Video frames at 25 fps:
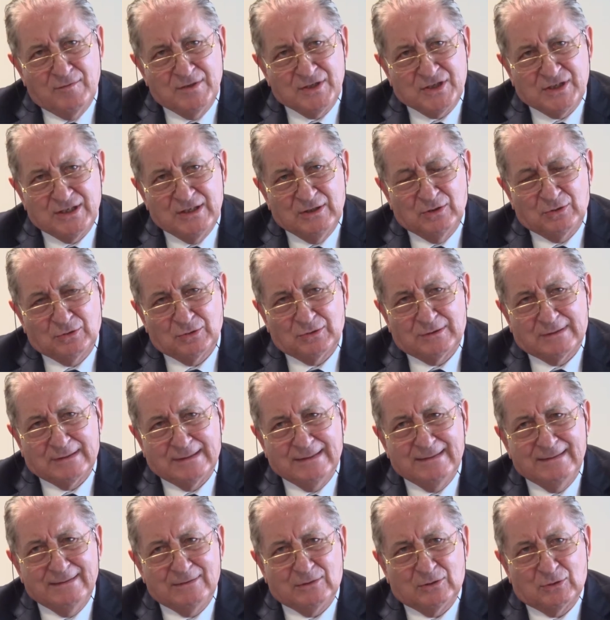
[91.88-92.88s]
born
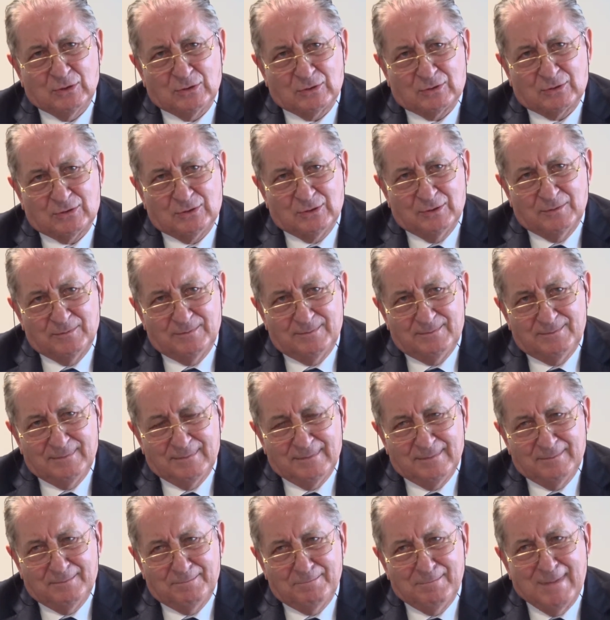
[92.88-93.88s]
in
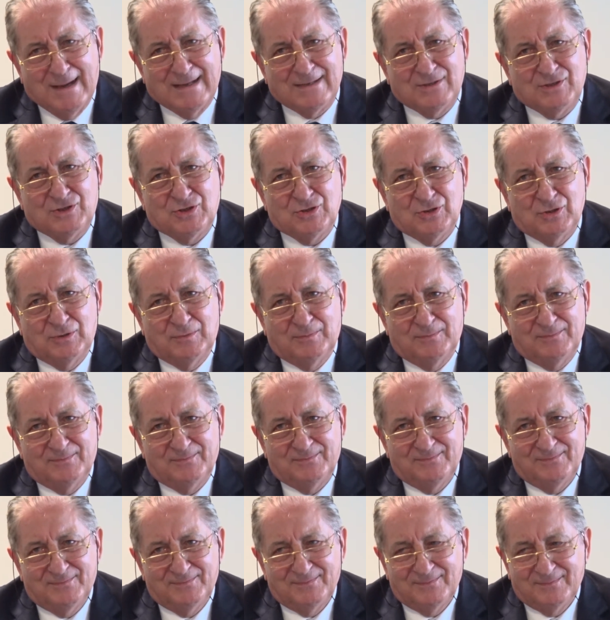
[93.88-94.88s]
1938 in
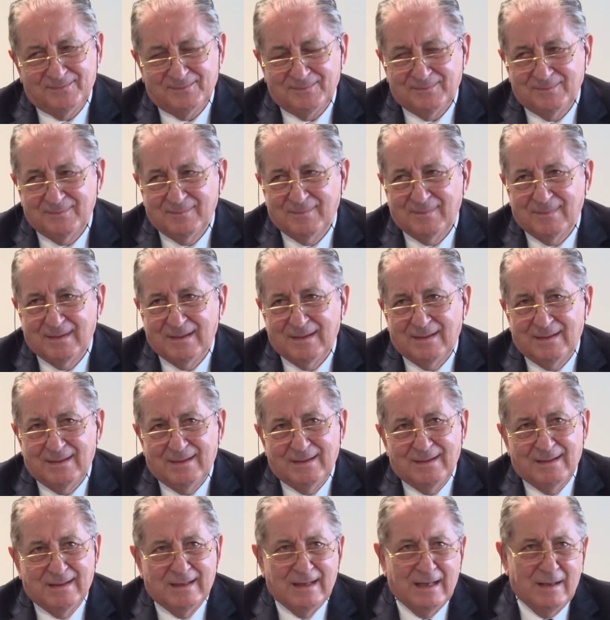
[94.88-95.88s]
May.
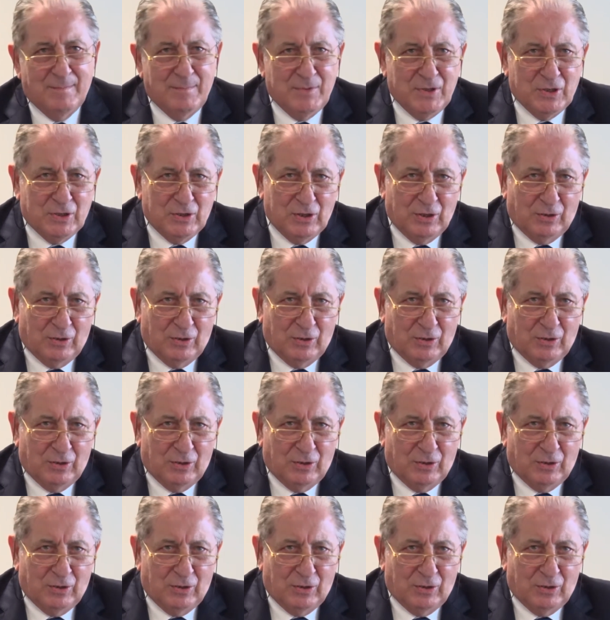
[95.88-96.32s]
My